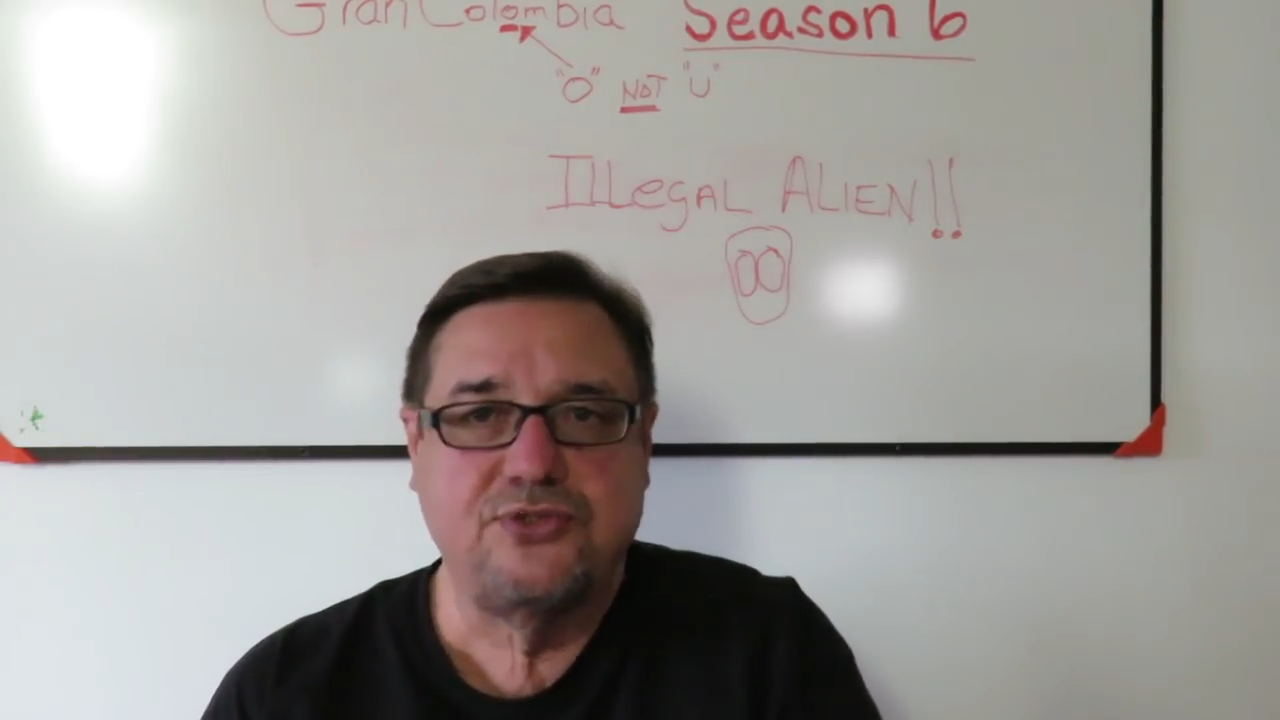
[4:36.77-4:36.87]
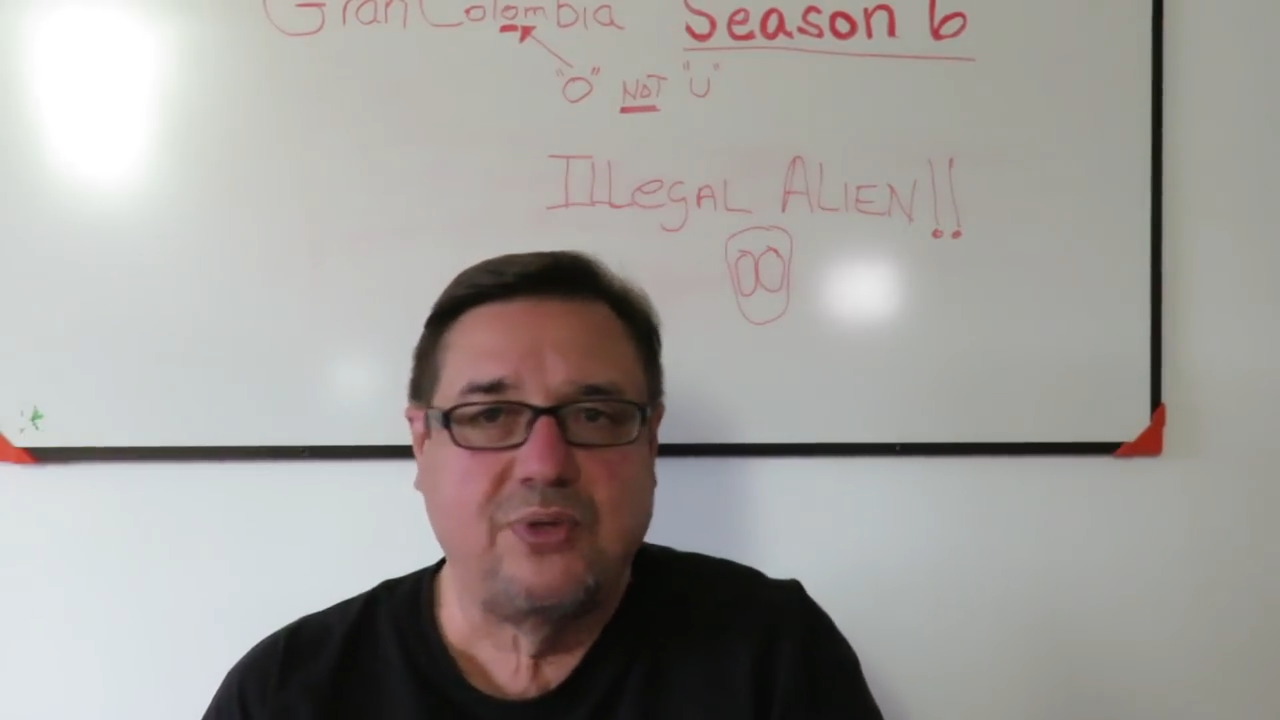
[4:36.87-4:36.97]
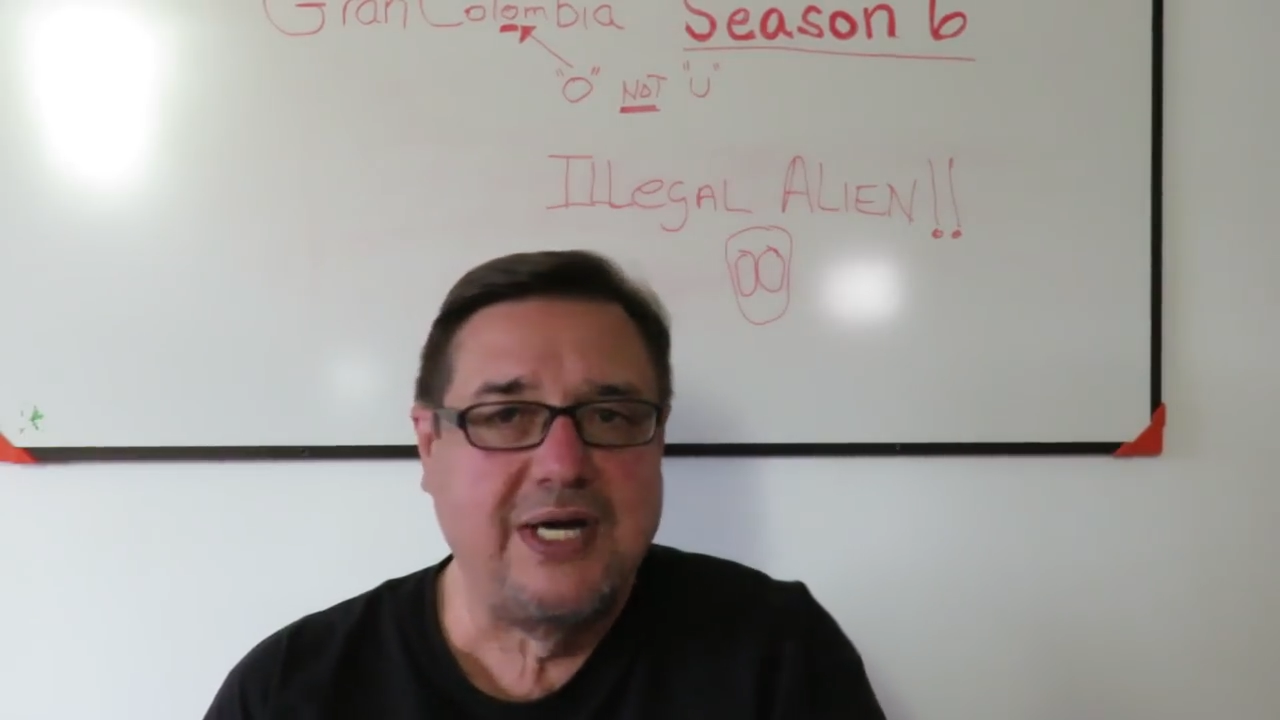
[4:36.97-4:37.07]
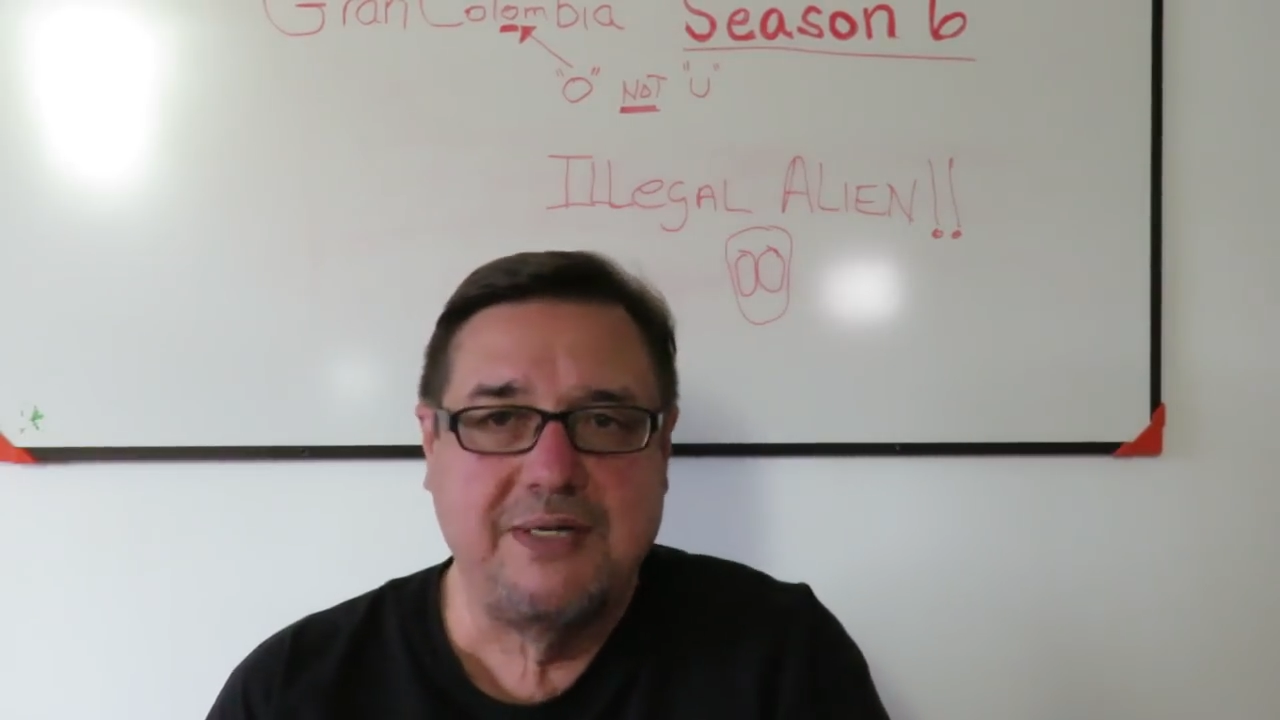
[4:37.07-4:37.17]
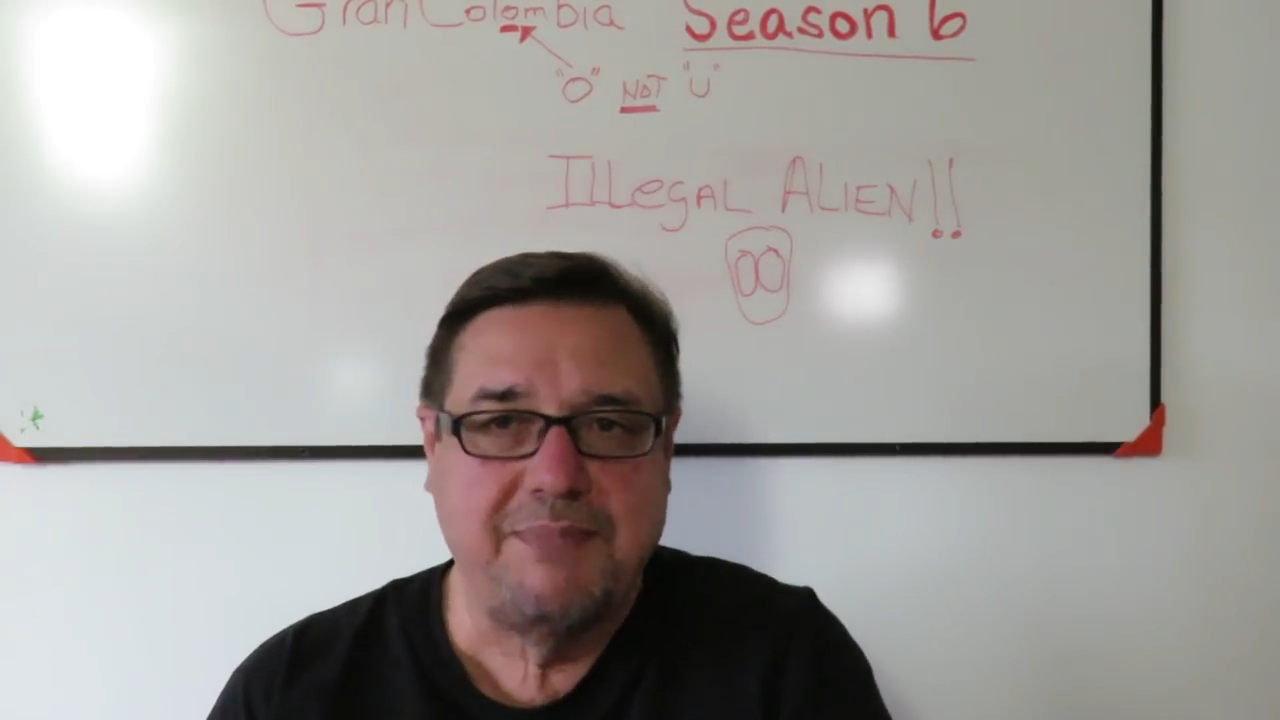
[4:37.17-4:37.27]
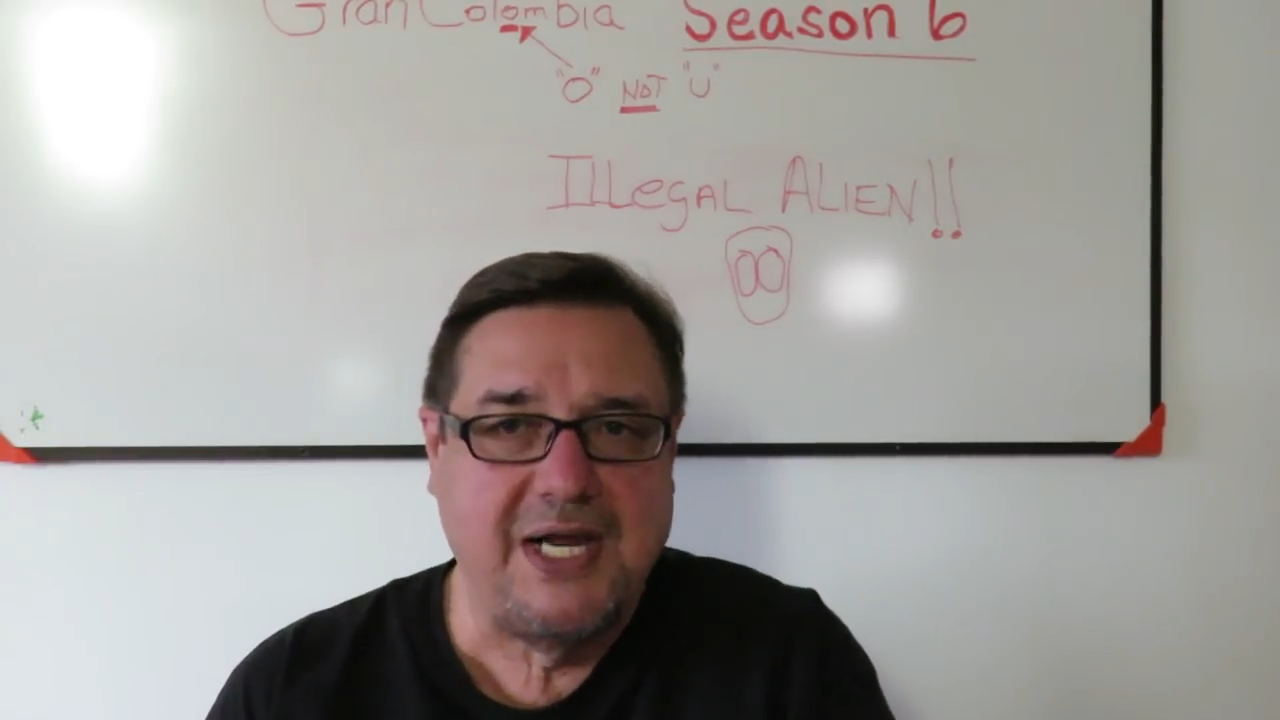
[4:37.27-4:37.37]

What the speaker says: trying to